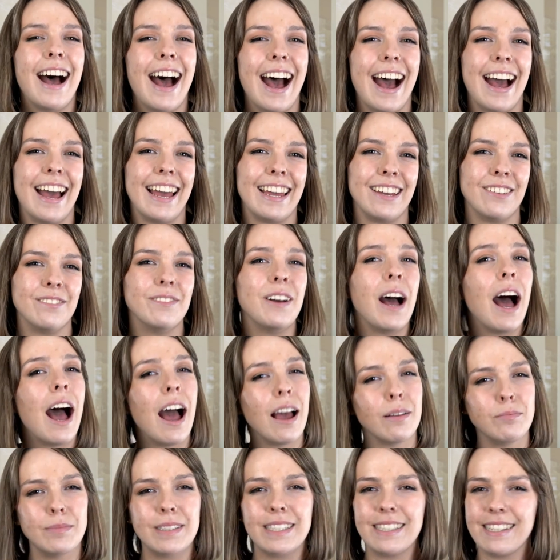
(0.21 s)
Hi,
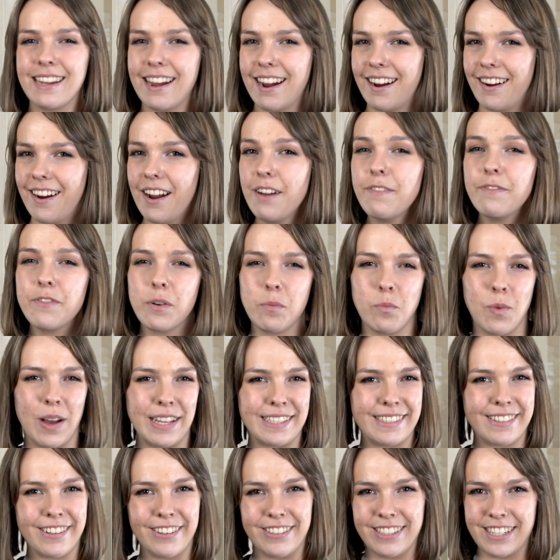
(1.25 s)
I'm Sierra from
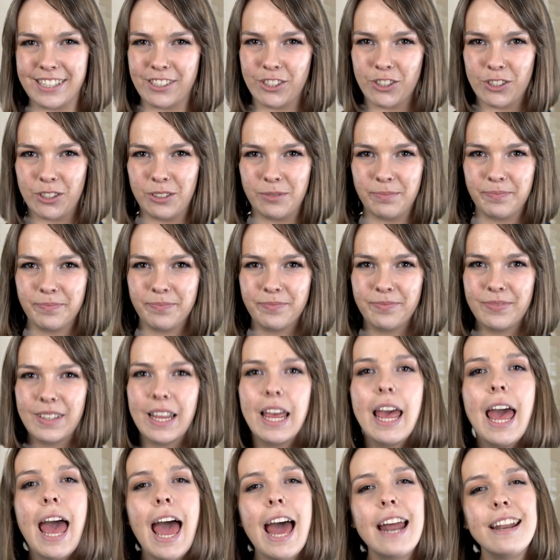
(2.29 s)
Western Digital.
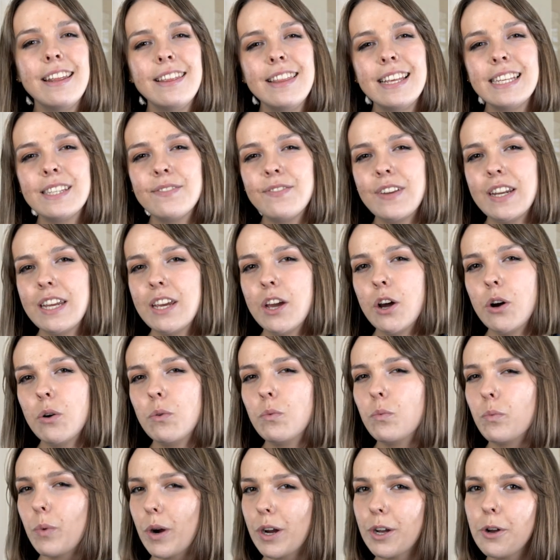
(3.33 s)
And in this video,
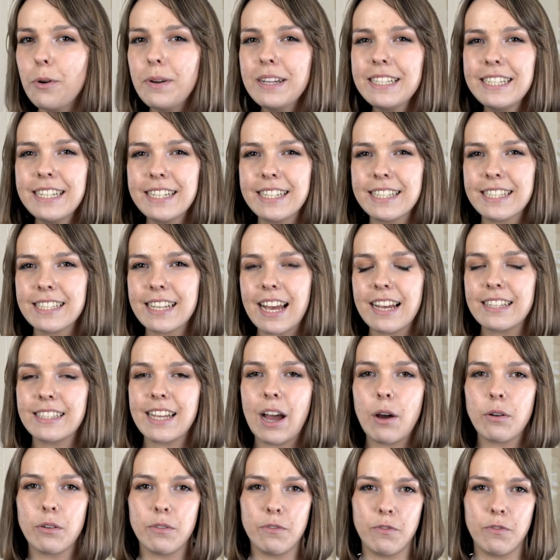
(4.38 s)
we're going to discuss how to